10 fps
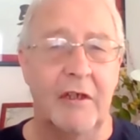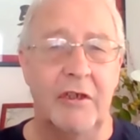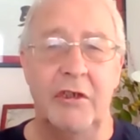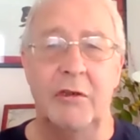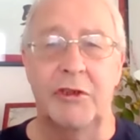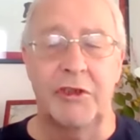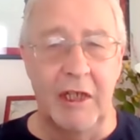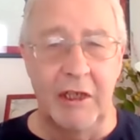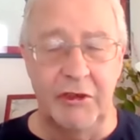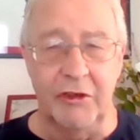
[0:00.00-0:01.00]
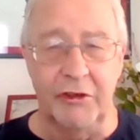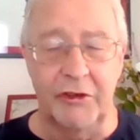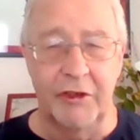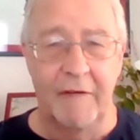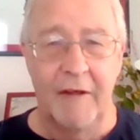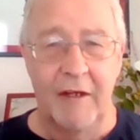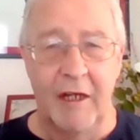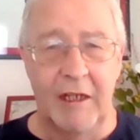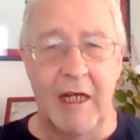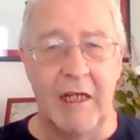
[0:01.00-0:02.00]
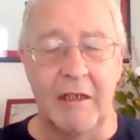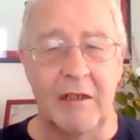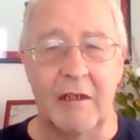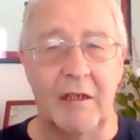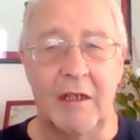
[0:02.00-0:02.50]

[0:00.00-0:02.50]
new stations, again,